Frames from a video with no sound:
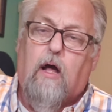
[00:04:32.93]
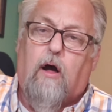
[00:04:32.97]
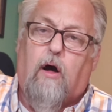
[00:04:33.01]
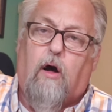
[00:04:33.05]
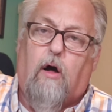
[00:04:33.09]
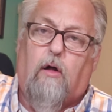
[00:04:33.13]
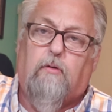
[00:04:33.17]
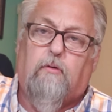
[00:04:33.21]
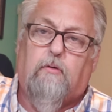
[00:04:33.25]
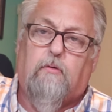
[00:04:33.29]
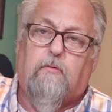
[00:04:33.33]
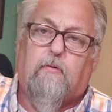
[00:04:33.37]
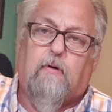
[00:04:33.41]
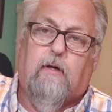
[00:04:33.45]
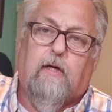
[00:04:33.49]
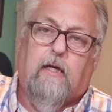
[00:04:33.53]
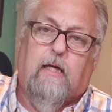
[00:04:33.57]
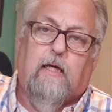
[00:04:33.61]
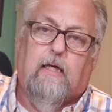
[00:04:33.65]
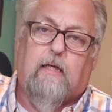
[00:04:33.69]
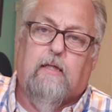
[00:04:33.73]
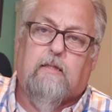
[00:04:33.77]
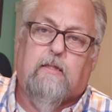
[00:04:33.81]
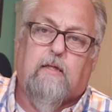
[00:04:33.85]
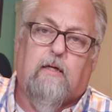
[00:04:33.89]
on the
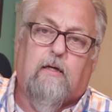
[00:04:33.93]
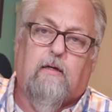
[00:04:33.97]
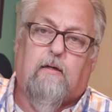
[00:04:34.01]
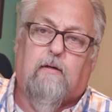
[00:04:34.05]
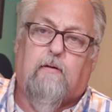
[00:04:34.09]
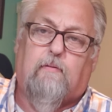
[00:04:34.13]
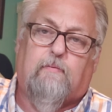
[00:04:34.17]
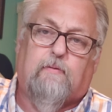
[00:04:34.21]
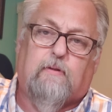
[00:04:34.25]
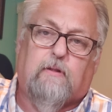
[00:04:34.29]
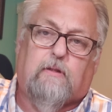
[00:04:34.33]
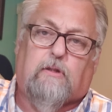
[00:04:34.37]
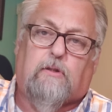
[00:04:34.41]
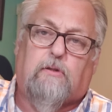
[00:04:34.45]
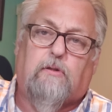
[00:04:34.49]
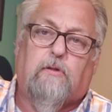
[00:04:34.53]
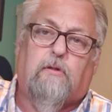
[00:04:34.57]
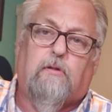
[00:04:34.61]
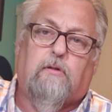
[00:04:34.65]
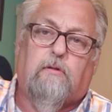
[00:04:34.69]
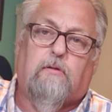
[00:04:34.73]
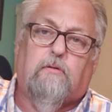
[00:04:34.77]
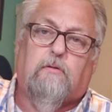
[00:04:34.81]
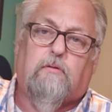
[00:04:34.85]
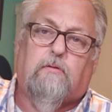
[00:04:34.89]
wings of a
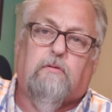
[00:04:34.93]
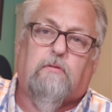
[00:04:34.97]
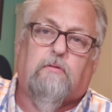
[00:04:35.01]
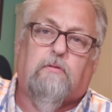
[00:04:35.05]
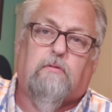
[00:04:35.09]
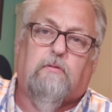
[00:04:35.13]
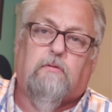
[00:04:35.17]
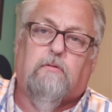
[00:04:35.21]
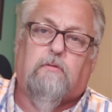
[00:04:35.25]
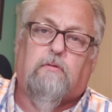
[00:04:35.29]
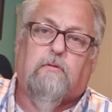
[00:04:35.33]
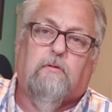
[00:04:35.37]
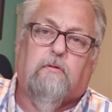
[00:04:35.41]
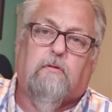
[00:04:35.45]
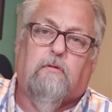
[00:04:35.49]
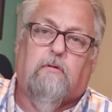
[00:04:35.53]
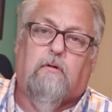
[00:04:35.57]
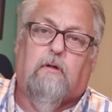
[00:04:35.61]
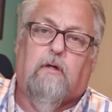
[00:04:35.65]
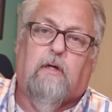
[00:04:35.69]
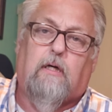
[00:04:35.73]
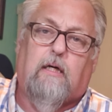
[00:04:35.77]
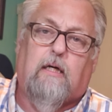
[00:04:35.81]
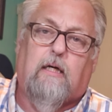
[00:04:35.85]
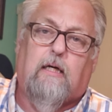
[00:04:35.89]
snow
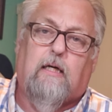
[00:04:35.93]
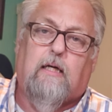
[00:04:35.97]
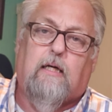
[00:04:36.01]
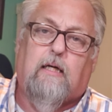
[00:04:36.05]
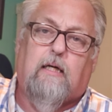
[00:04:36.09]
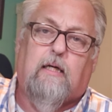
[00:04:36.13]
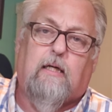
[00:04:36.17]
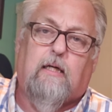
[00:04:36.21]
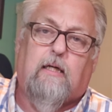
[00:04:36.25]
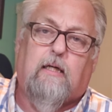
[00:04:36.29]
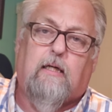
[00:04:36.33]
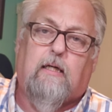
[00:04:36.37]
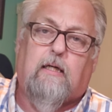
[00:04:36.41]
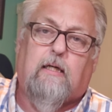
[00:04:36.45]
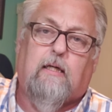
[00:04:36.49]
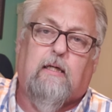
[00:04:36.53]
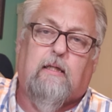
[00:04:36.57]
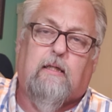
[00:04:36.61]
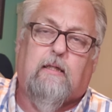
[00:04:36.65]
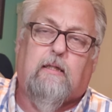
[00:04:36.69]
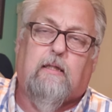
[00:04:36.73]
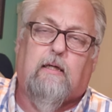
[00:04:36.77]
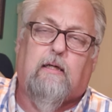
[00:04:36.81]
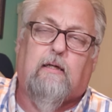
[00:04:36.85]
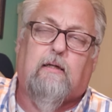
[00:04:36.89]

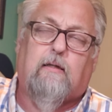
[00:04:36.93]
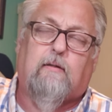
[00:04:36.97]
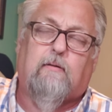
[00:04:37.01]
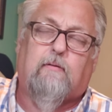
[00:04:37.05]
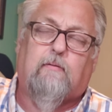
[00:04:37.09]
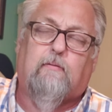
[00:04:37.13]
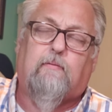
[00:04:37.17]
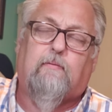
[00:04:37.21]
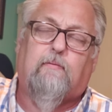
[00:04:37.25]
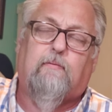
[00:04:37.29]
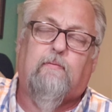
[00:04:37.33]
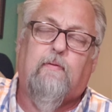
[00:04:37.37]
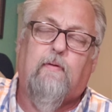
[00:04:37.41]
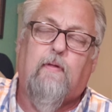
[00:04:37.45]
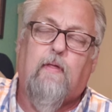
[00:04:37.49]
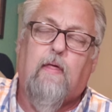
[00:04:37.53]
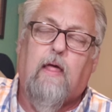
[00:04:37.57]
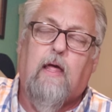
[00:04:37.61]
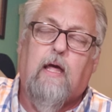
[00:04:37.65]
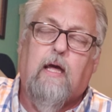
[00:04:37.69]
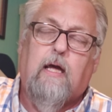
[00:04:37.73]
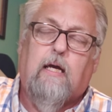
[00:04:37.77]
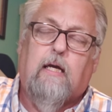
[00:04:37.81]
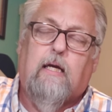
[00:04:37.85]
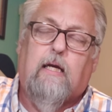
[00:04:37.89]
white dove.
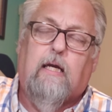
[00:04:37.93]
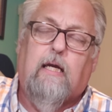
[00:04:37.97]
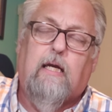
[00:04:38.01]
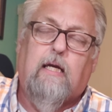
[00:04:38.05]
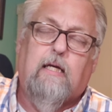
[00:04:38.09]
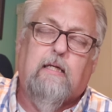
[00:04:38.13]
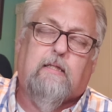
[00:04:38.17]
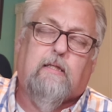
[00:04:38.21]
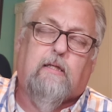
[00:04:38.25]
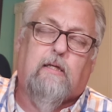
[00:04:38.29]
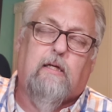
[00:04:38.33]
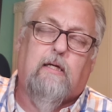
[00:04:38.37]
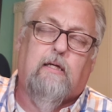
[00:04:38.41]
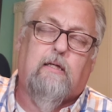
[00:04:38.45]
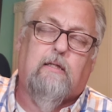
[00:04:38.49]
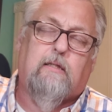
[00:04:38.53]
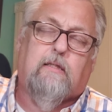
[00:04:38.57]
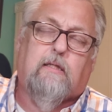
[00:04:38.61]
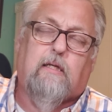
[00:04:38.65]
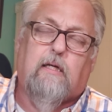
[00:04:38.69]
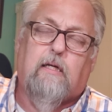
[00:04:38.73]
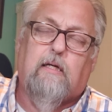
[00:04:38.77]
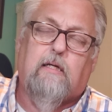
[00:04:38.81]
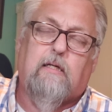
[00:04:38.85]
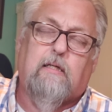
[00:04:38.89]
He
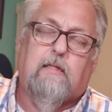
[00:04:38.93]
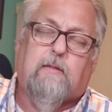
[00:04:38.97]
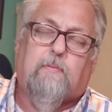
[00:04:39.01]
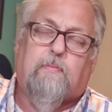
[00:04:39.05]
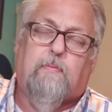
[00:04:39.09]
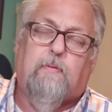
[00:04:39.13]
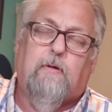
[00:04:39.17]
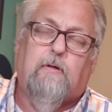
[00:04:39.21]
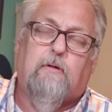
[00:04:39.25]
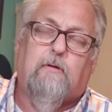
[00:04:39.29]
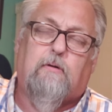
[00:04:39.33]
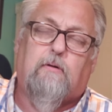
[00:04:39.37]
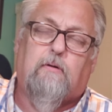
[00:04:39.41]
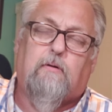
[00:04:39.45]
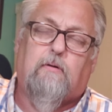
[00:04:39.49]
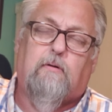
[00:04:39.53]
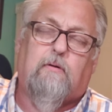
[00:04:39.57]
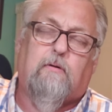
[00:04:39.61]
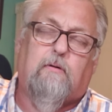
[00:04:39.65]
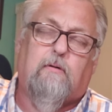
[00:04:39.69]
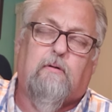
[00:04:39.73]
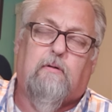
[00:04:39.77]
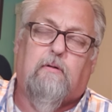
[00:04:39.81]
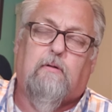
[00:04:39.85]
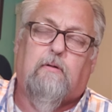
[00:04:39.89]
sends his
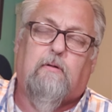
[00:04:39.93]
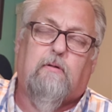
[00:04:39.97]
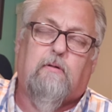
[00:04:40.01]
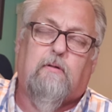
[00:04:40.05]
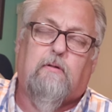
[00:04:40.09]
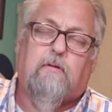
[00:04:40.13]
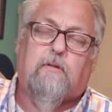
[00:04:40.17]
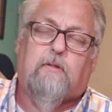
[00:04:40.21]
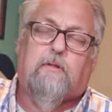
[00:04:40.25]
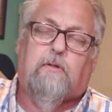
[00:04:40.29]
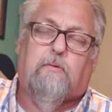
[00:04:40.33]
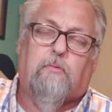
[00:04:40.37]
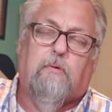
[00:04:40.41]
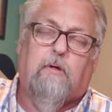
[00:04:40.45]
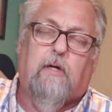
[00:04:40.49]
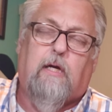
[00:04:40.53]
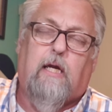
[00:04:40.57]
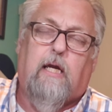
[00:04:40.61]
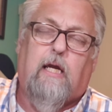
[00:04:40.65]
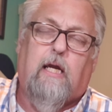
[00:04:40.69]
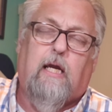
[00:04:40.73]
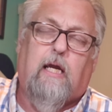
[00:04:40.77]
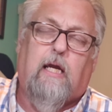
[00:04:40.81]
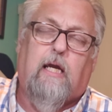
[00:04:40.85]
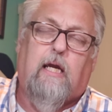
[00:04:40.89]
pure,
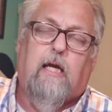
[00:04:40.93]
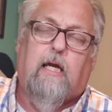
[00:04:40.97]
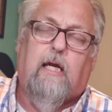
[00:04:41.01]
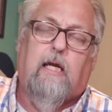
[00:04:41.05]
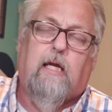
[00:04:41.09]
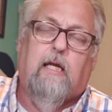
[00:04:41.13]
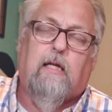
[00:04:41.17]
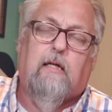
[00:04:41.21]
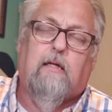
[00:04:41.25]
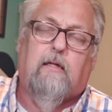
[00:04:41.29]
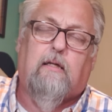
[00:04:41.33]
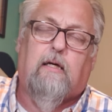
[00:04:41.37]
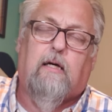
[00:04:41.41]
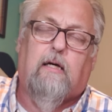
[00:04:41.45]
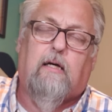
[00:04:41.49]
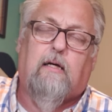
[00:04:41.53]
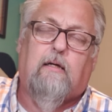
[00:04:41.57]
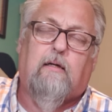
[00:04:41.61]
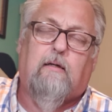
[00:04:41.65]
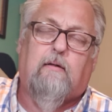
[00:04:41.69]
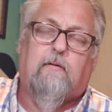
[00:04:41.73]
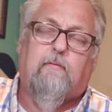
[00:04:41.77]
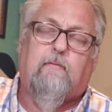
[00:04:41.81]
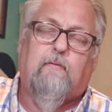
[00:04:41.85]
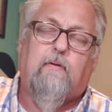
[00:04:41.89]
sweet
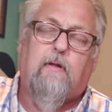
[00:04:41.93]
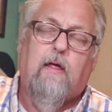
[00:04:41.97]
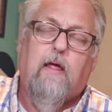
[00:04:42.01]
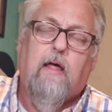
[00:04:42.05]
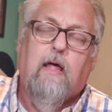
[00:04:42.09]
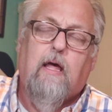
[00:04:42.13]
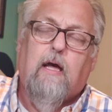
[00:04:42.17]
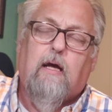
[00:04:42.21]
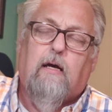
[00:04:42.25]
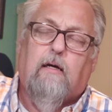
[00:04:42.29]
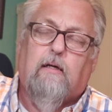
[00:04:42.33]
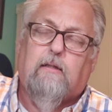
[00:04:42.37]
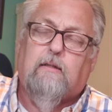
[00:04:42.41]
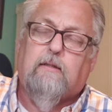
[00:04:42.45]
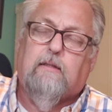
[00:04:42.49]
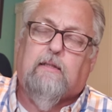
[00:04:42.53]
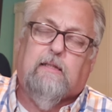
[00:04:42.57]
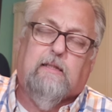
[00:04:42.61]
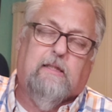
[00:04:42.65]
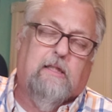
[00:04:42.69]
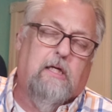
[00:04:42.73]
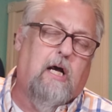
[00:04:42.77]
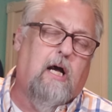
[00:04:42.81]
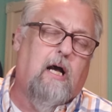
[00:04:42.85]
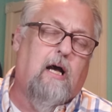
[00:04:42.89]
love, a
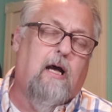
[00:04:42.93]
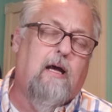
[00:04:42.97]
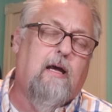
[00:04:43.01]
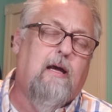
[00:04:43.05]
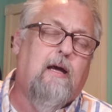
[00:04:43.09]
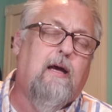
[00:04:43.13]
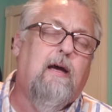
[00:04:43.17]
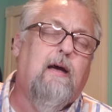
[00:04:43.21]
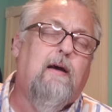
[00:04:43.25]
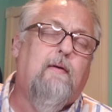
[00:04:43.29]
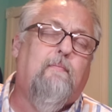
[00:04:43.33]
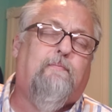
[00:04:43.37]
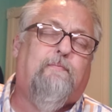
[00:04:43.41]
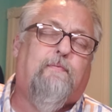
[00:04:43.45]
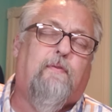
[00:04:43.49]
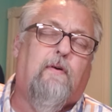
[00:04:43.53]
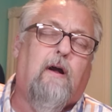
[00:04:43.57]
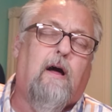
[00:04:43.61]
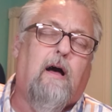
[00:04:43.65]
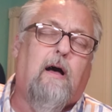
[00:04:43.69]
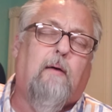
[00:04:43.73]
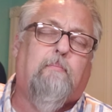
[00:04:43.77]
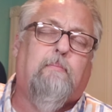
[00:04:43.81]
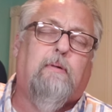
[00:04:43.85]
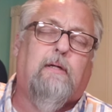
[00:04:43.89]
sign
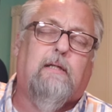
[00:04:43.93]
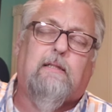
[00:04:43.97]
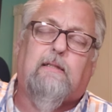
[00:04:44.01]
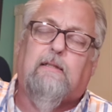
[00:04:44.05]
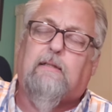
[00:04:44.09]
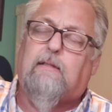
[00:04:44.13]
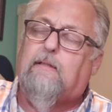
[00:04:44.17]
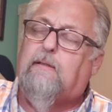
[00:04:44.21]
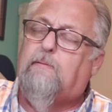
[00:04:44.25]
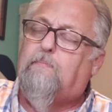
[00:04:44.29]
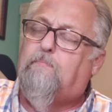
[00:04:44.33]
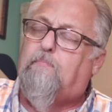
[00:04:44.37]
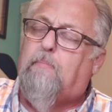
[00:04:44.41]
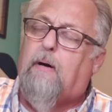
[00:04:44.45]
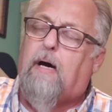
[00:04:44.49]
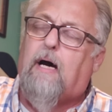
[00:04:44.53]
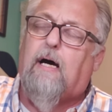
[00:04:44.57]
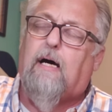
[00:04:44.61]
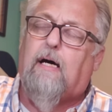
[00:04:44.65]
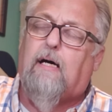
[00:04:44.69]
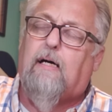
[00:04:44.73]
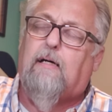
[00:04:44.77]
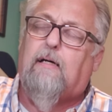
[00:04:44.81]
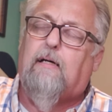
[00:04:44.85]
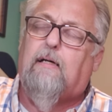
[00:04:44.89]
from
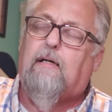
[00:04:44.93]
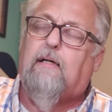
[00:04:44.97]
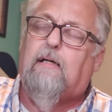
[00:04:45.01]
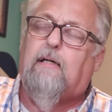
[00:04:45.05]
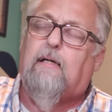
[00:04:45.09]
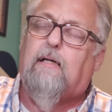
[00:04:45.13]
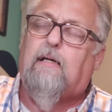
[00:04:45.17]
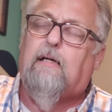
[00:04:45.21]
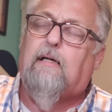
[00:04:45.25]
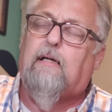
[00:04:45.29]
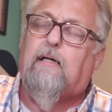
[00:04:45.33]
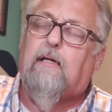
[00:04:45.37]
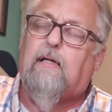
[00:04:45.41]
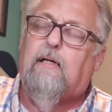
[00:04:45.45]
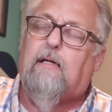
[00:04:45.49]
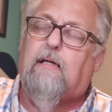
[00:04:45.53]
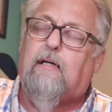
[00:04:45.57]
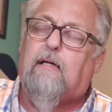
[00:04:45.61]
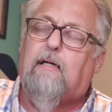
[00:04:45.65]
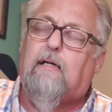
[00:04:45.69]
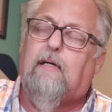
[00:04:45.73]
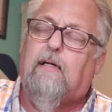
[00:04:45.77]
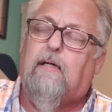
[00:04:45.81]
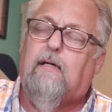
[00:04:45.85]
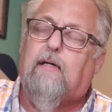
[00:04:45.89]

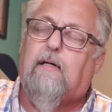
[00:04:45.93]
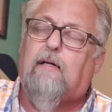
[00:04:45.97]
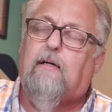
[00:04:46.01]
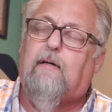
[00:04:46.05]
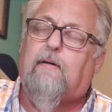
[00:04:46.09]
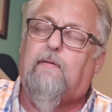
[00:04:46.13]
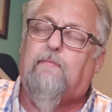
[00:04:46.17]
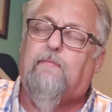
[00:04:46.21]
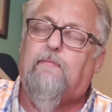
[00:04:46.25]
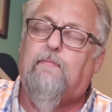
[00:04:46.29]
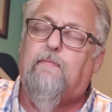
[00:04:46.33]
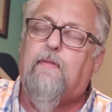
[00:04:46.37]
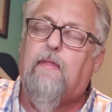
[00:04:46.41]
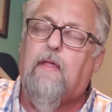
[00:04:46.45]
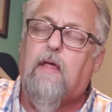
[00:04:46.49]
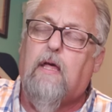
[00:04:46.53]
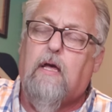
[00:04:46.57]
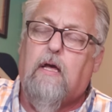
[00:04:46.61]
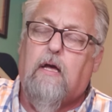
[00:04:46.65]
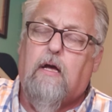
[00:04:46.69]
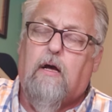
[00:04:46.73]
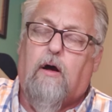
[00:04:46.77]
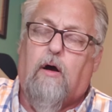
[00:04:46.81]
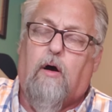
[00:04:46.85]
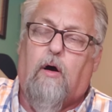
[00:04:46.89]
above
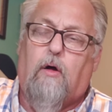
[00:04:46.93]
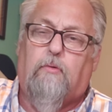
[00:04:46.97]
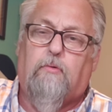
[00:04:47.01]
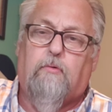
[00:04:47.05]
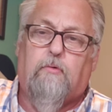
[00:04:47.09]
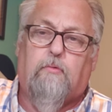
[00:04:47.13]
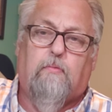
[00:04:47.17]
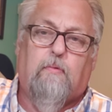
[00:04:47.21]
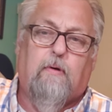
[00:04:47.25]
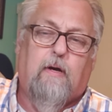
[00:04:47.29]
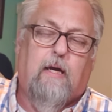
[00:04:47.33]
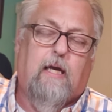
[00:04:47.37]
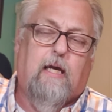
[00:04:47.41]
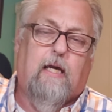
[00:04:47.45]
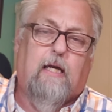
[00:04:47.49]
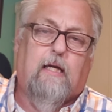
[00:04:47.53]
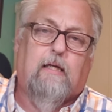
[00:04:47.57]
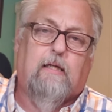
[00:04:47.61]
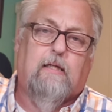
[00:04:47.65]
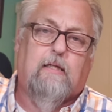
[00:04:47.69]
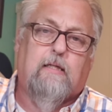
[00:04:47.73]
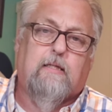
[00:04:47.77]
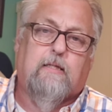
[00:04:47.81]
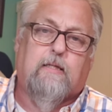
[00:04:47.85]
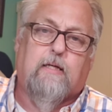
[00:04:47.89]
on the
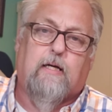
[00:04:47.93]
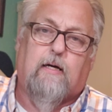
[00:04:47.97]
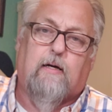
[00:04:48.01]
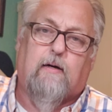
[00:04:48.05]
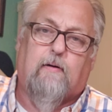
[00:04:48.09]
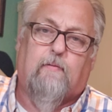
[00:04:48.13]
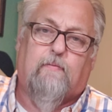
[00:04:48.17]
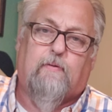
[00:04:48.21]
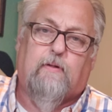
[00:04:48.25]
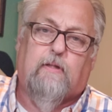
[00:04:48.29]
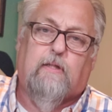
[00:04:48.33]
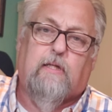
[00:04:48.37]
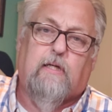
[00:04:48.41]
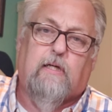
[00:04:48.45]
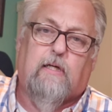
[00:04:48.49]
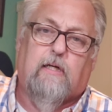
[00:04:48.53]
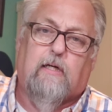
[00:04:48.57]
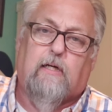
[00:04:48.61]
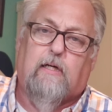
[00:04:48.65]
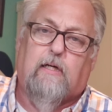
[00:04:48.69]
wings of a dove